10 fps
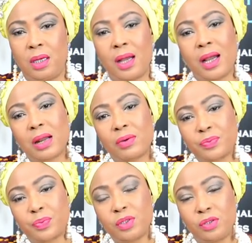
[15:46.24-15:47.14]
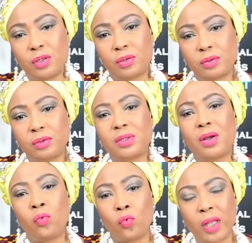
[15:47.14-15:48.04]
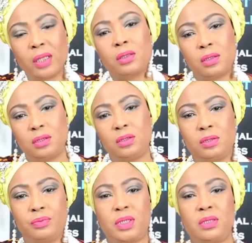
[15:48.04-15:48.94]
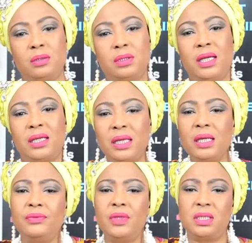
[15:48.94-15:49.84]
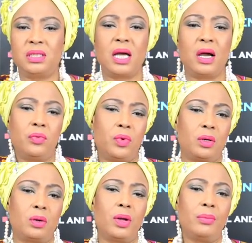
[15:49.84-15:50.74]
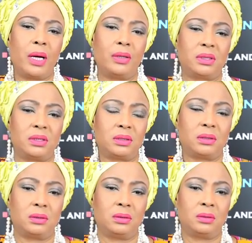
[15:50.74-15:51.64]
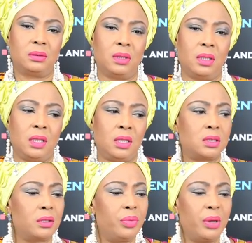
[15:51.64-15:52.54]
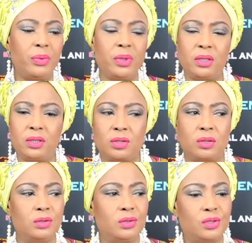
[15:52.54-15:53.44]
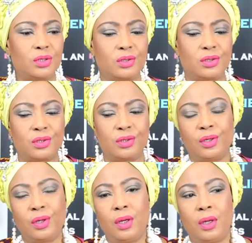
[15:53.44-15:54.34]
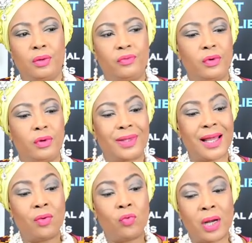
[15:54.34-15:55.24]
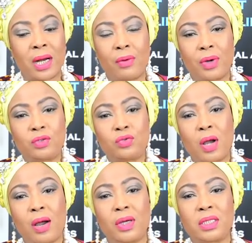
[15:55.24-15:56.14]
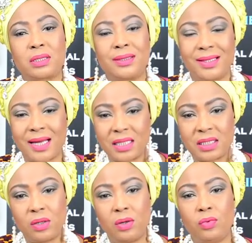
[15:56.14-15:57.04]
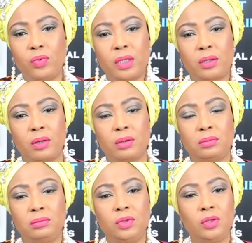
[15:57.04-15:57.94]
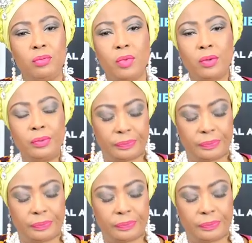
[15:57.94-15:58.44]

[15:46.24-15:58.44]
And our spiritual growth will continue to be stunted if this is how we want to go about it. Some people, they just go to church for that one hour, two hours. That's the whole week done. No more.